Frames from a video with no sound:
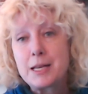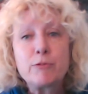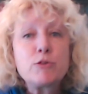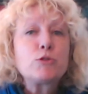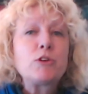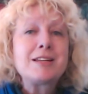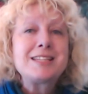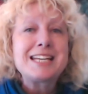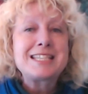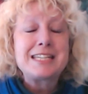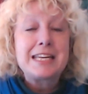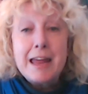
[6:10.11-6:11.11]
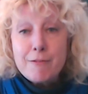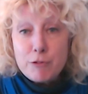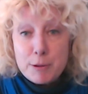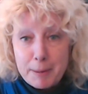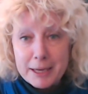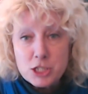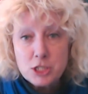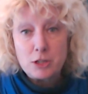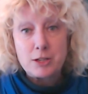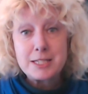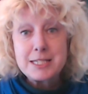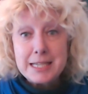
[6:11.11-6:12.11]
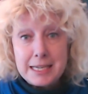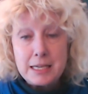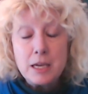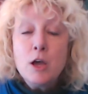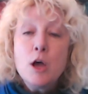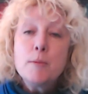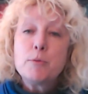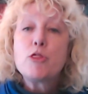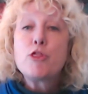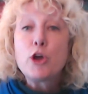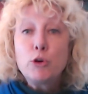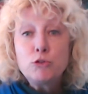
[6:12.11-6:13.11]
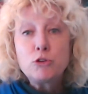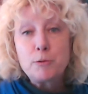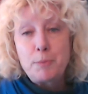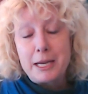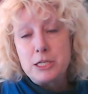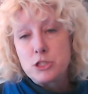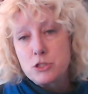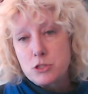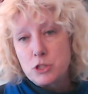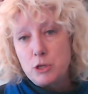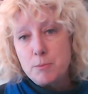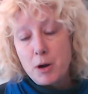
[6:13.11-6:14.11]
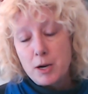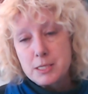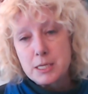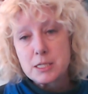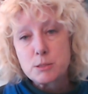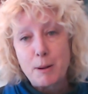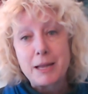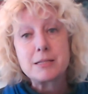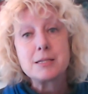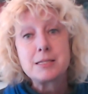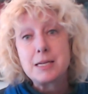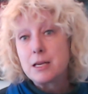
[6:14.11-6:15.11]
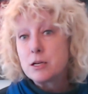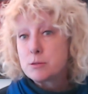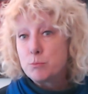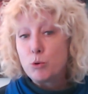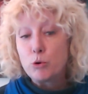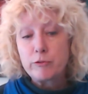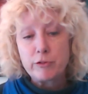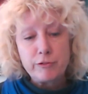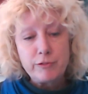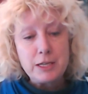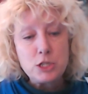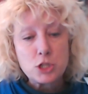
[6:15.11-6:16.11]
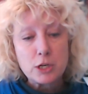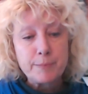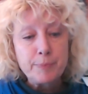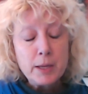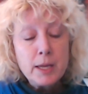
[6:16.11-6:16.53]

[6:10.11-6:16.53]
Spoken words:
Now, of course, I test it in every patient I see, but those are the patients that you might expect to see it as more of a feature.